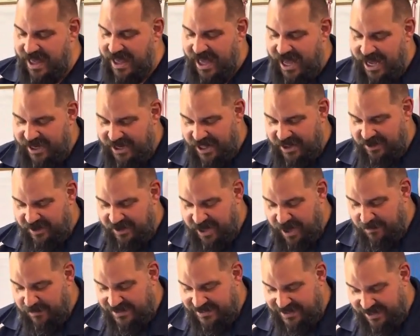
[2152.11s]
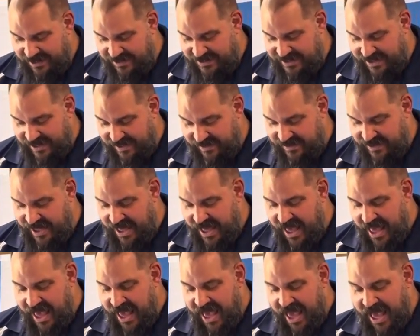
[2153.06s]
Another commentator says,
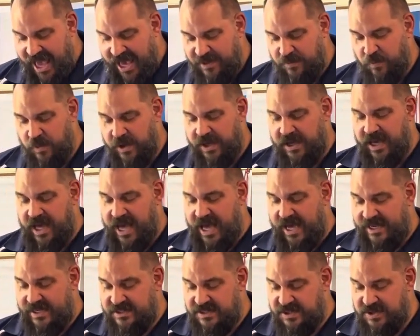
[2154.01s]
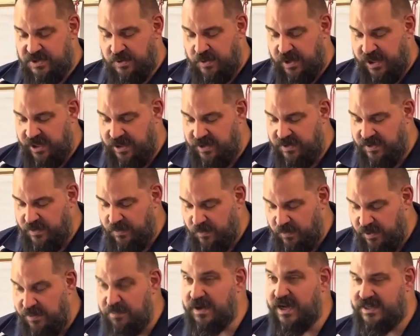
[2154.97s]
as what God has joined,
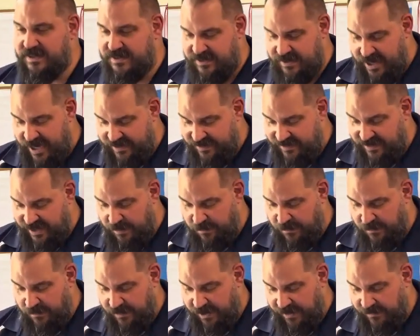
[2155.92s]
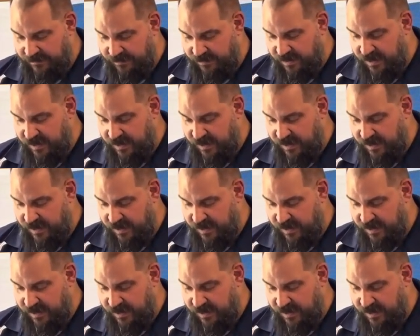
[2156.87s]
we must not separate.